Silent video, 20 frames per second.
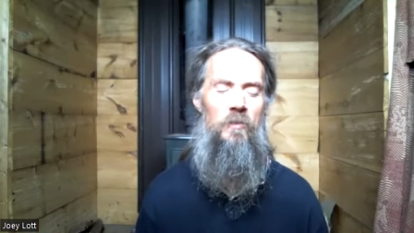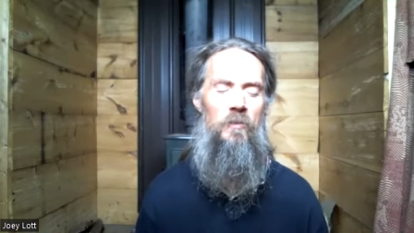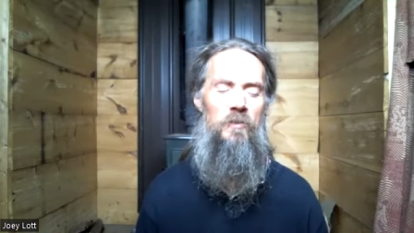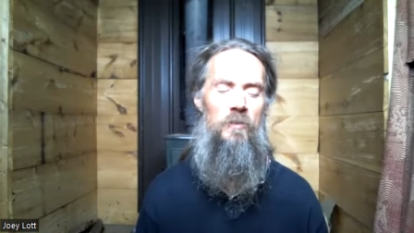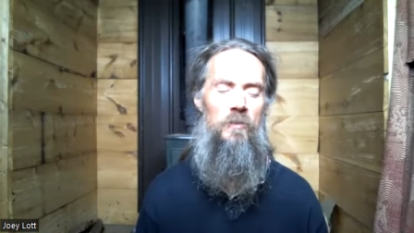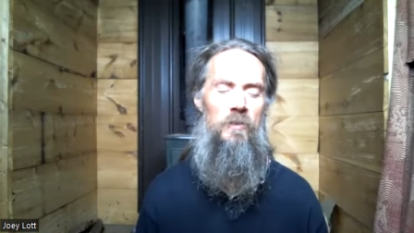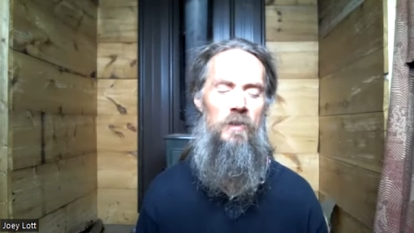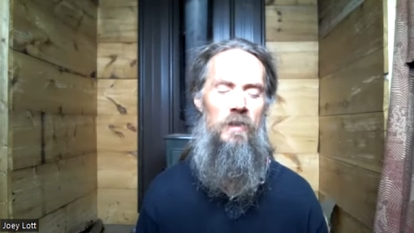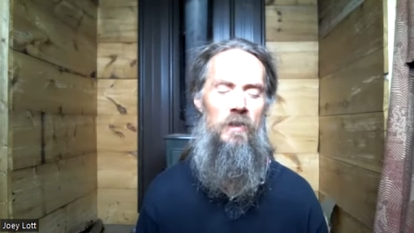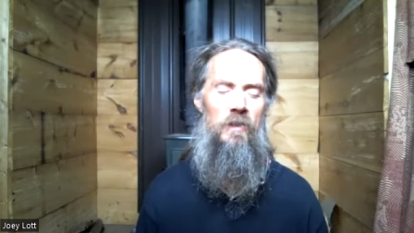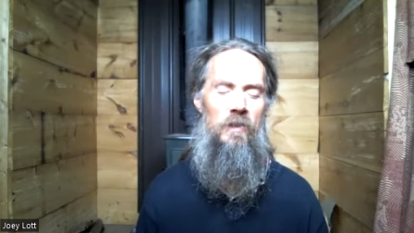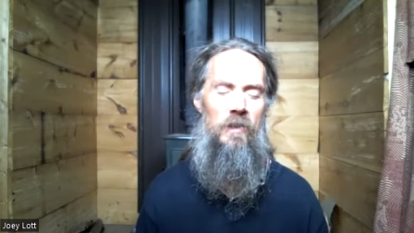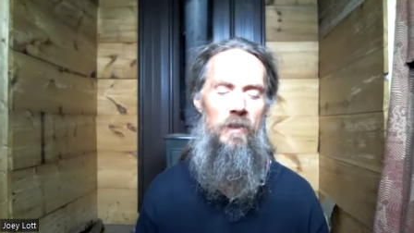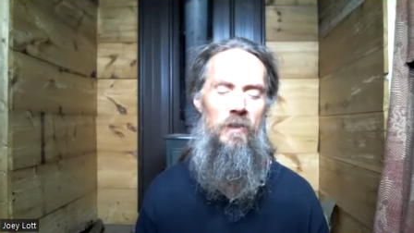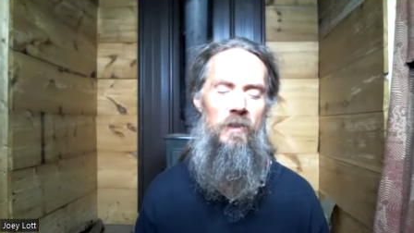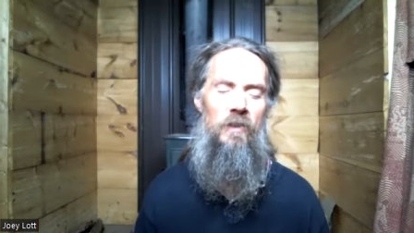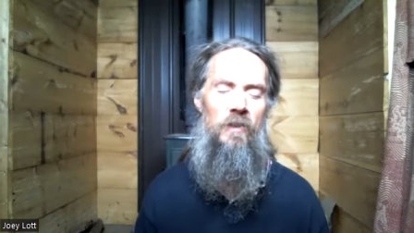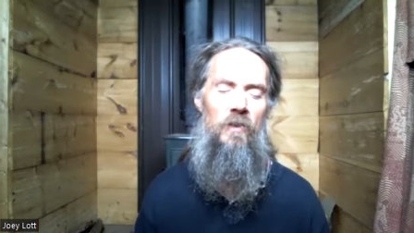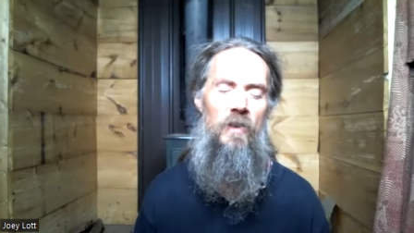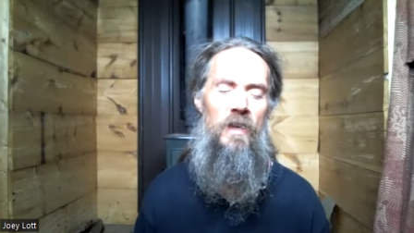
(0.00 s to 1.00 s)
was really
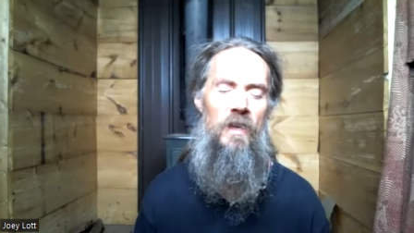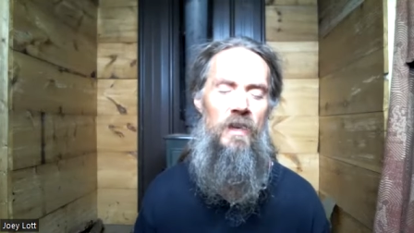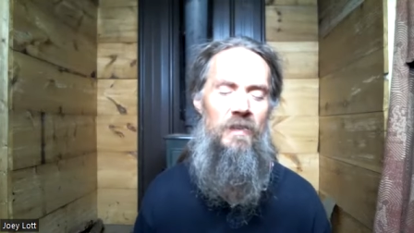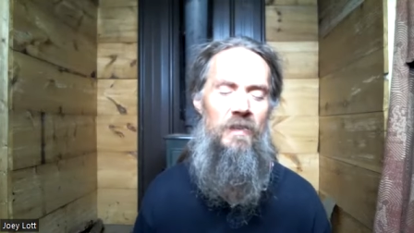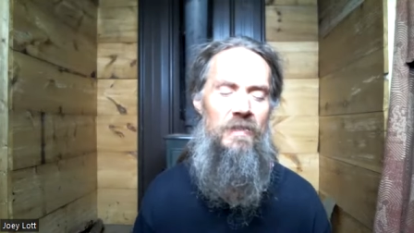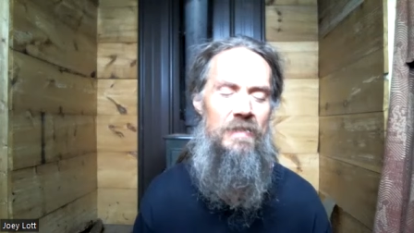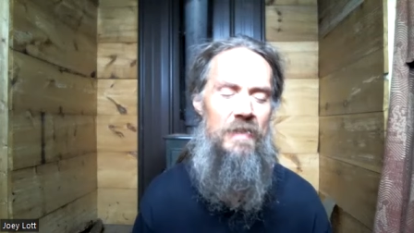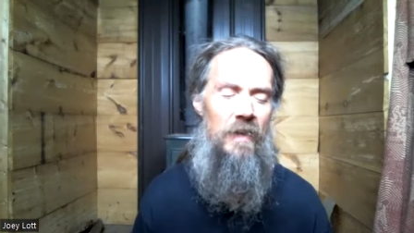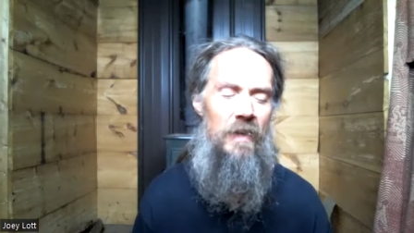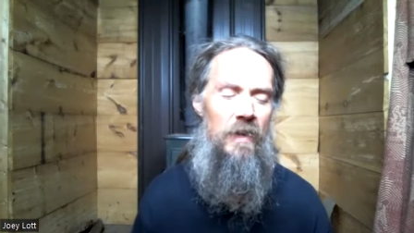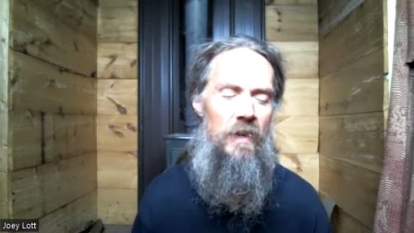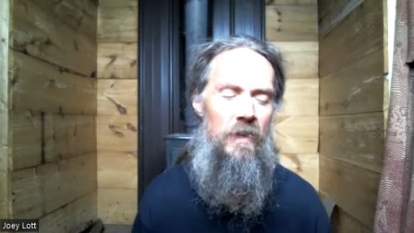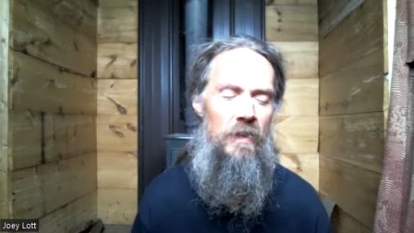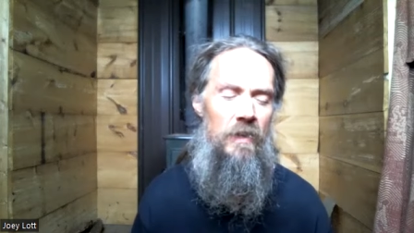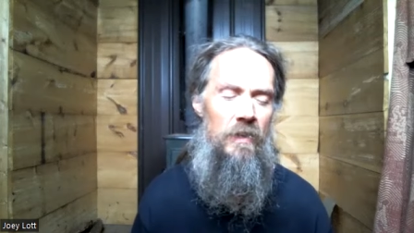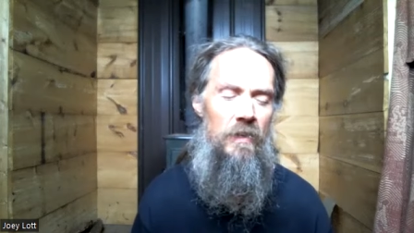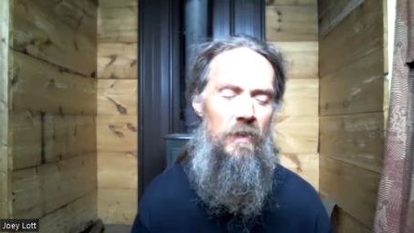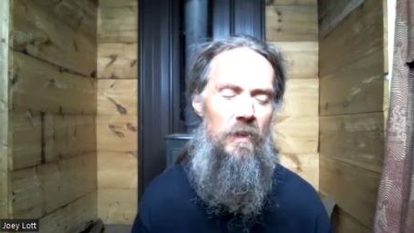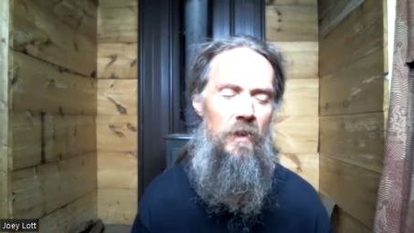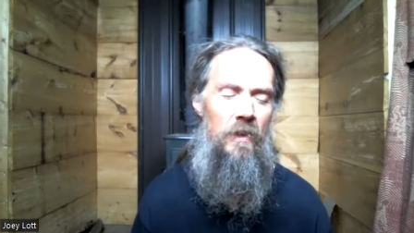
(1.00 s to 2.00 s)
clear you know he'd
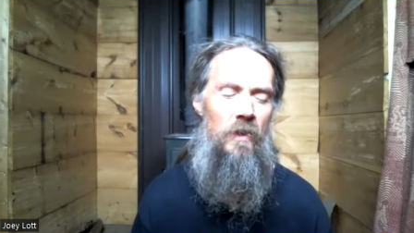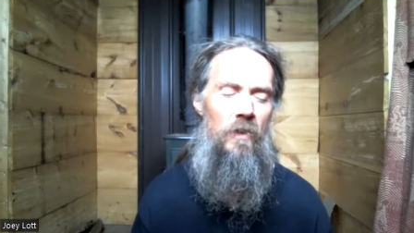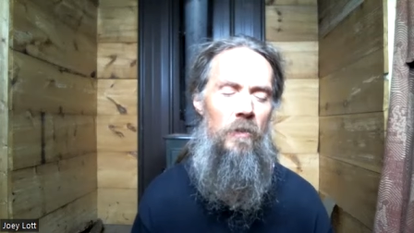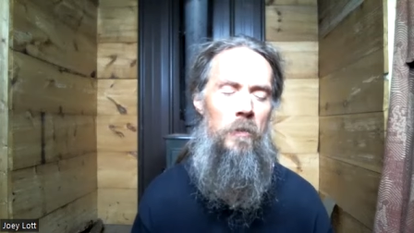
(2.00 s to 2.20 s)
done